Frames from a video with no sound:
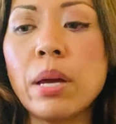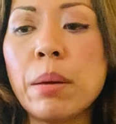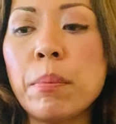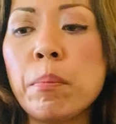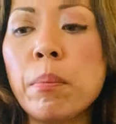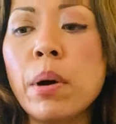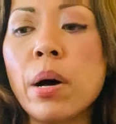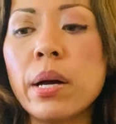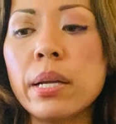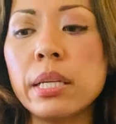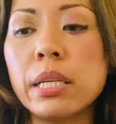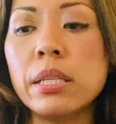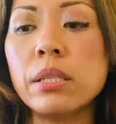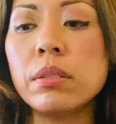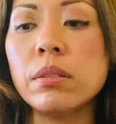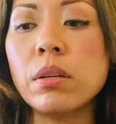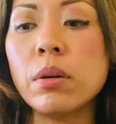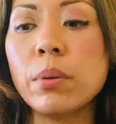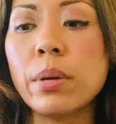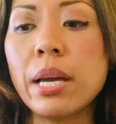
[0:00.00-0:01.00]
embodied,
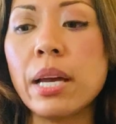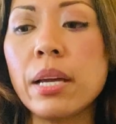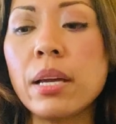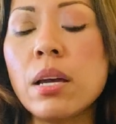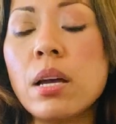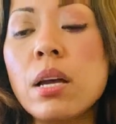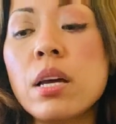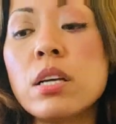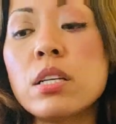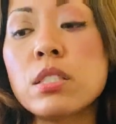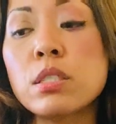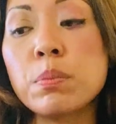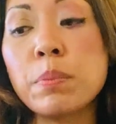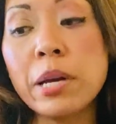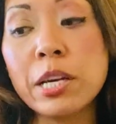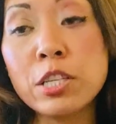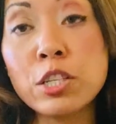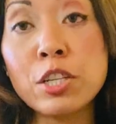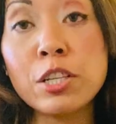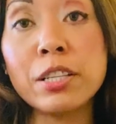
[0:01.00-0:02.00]
okay?
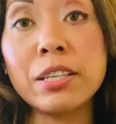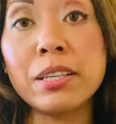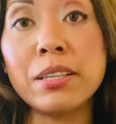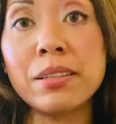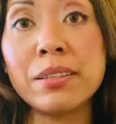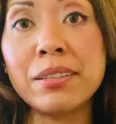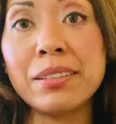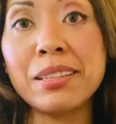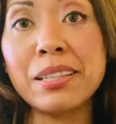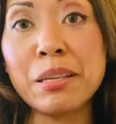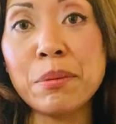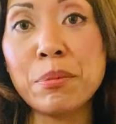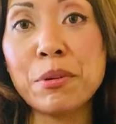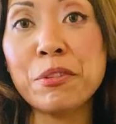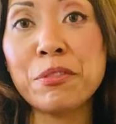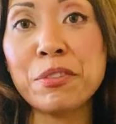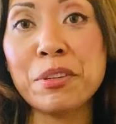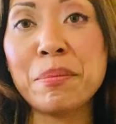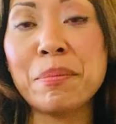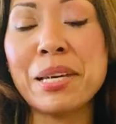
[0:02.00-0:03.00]
Especially Libra
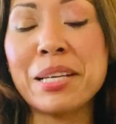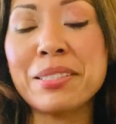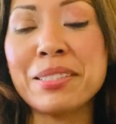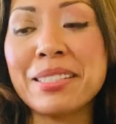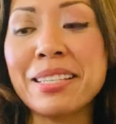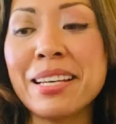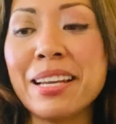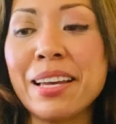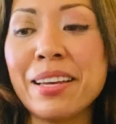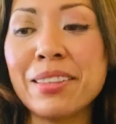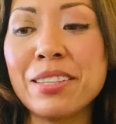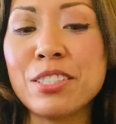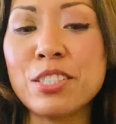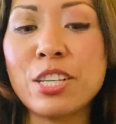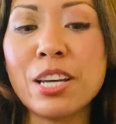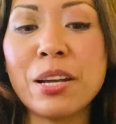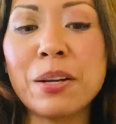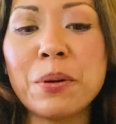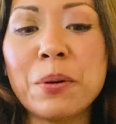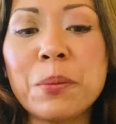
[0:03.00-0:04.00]
females today on the
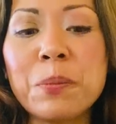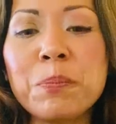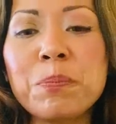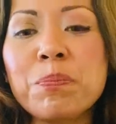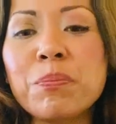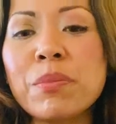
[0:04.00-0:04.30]
channel.